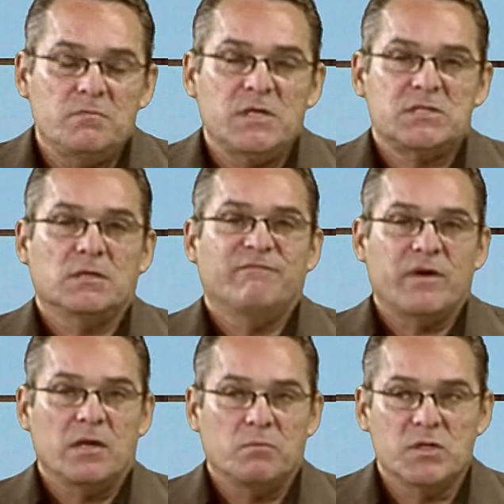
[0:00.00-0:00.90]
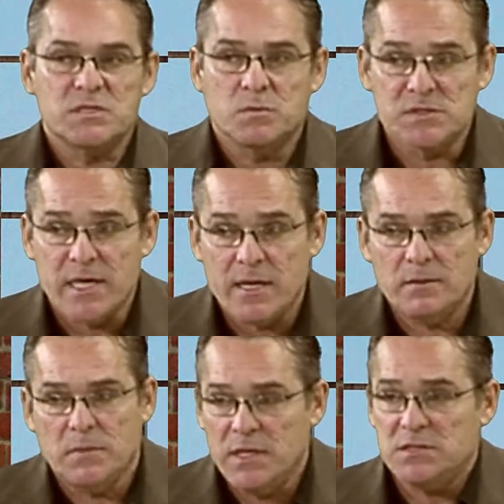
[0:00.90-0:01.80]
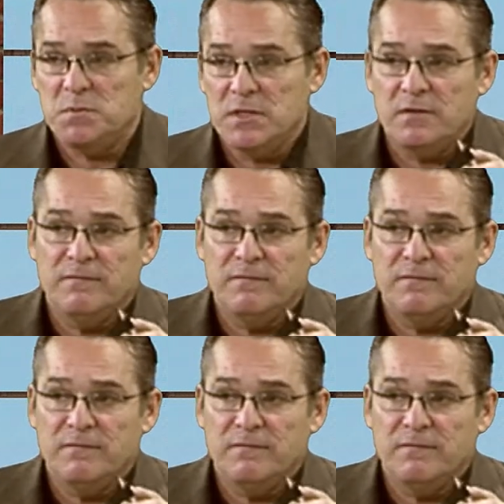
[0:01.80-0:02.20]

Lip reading: Michigan Founding Principles Act, HB